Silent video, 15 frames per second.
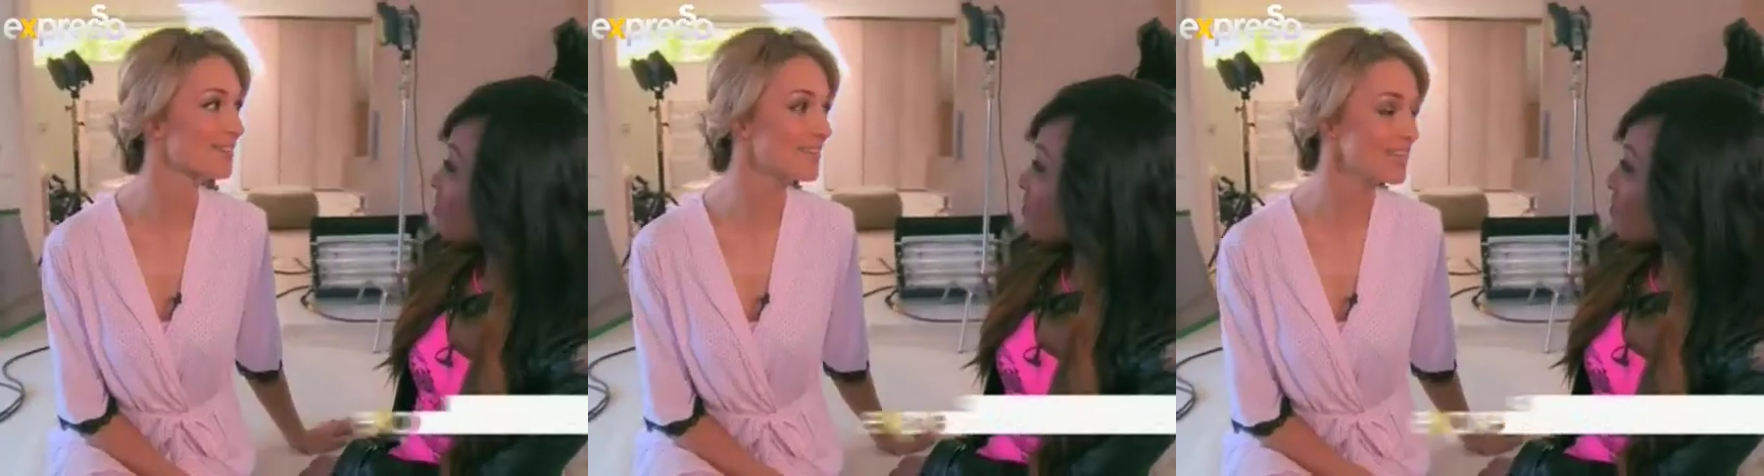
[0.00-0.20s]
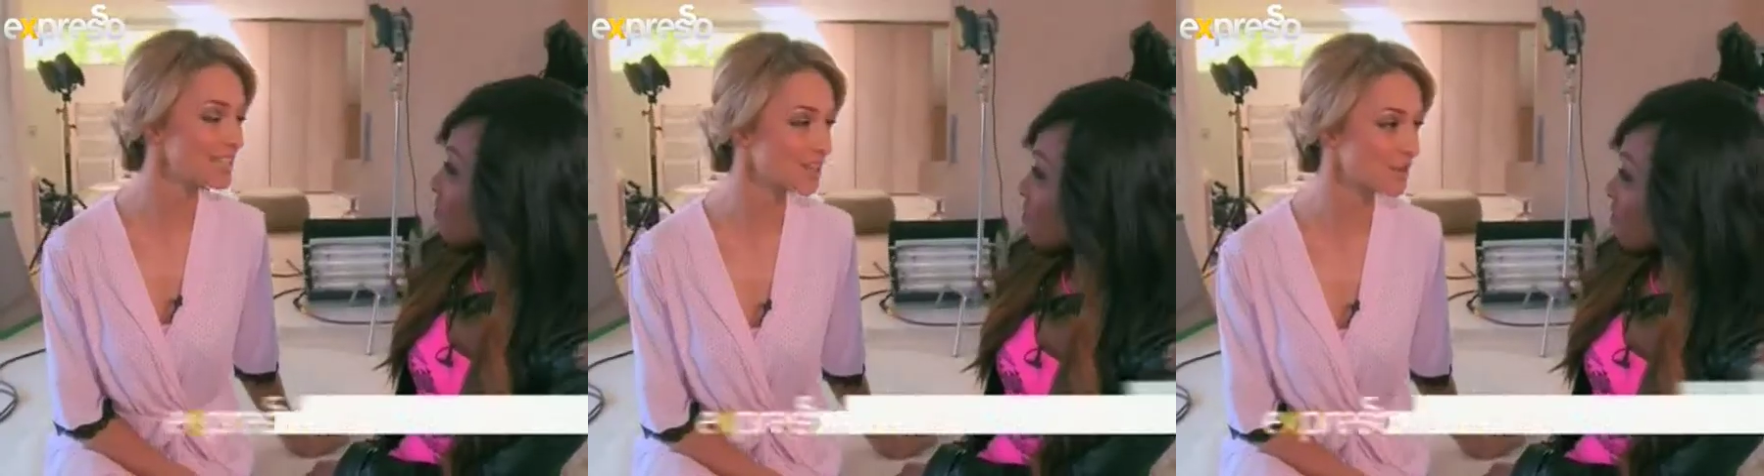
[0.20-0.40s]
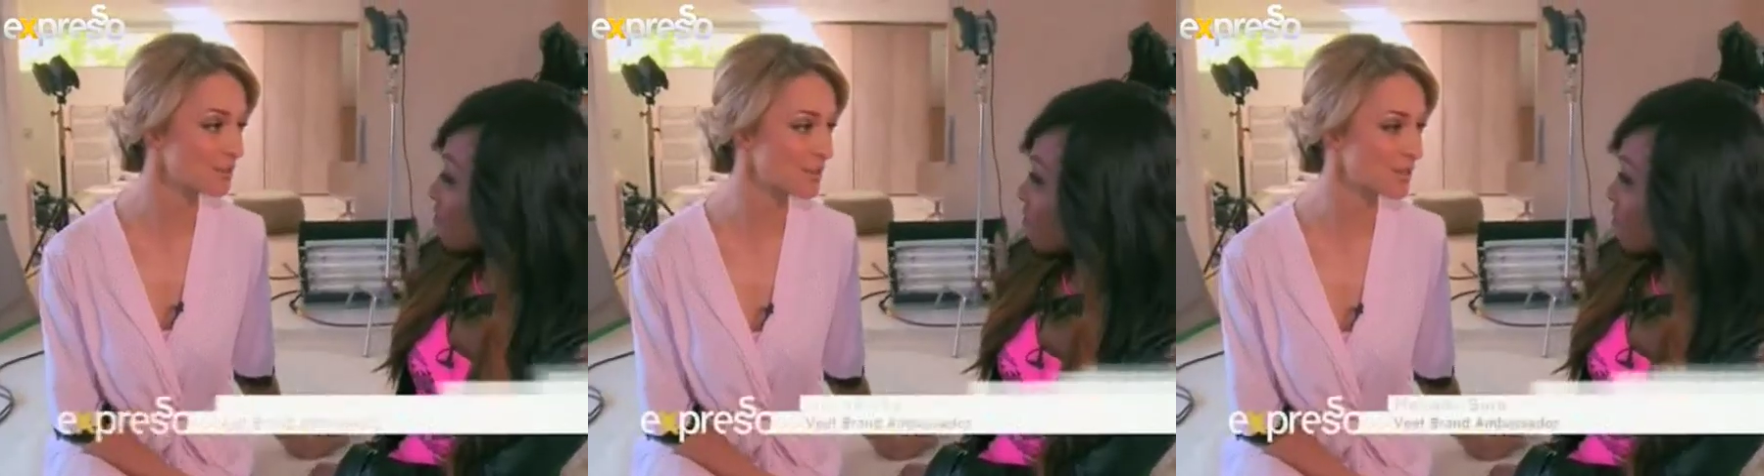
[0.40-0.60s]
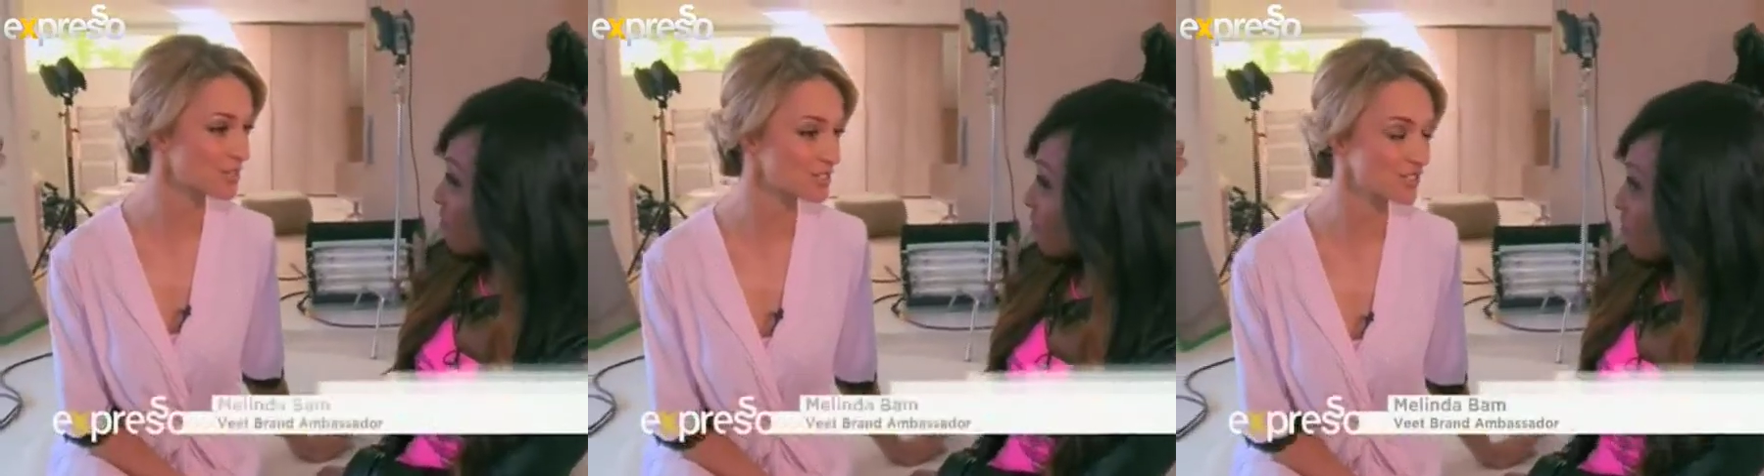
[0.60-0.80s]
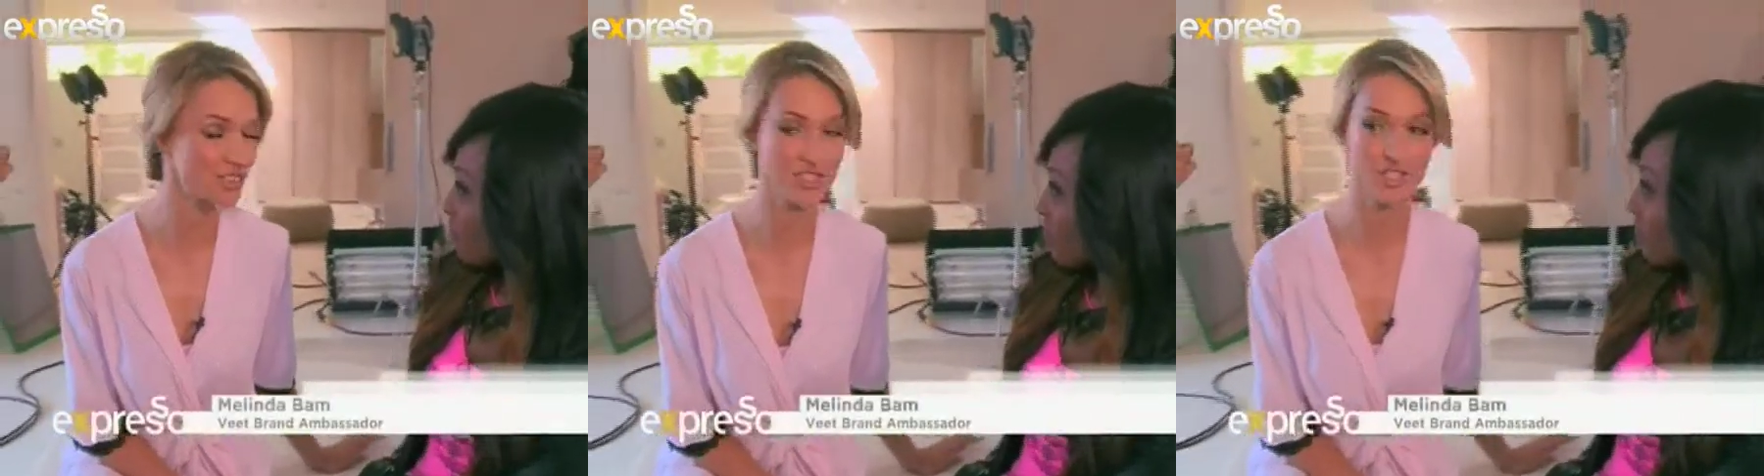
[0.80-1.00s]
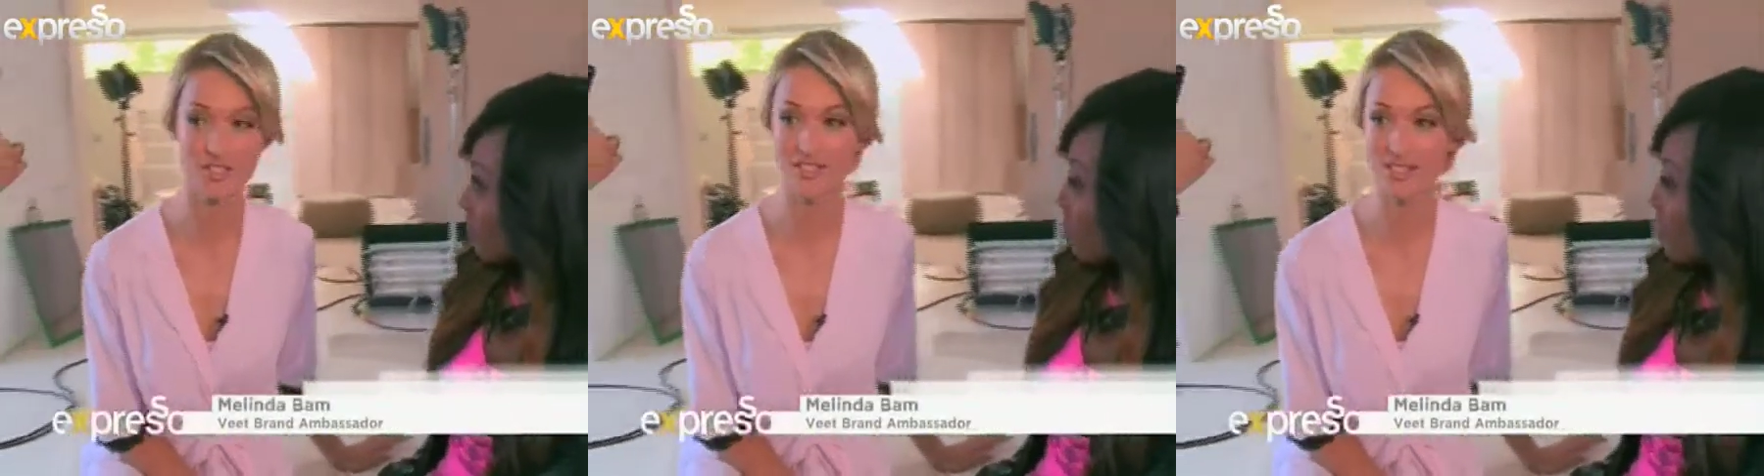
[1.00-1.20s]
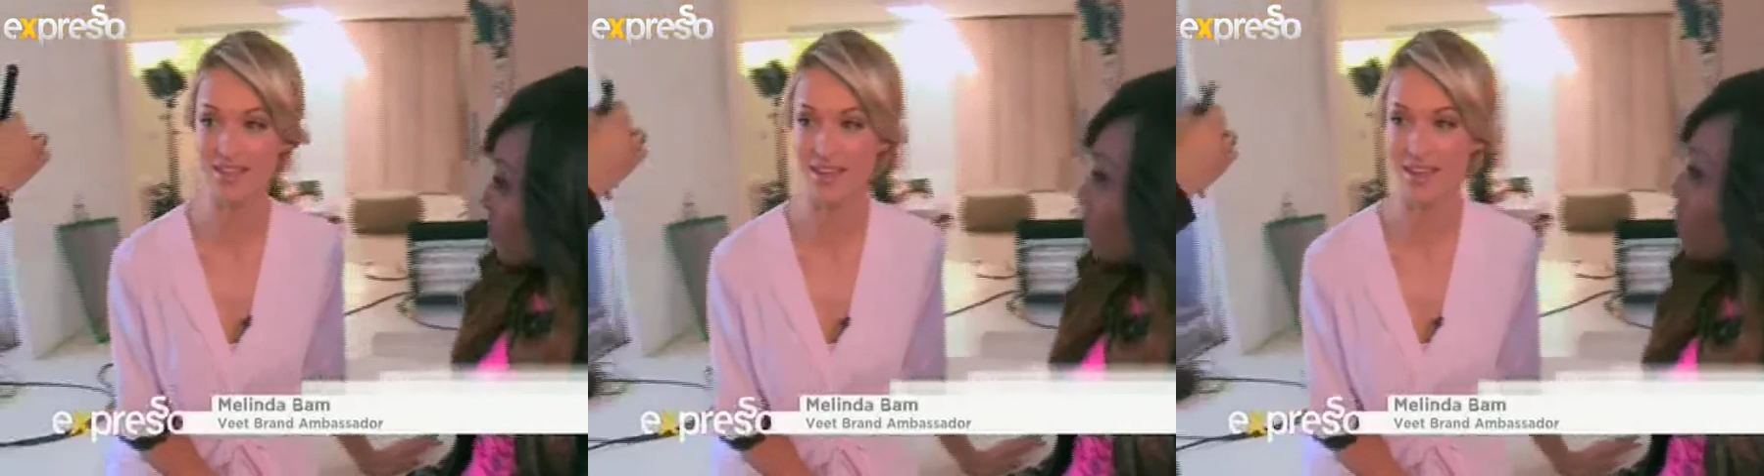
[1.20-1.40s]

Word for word: Veet commercial shoot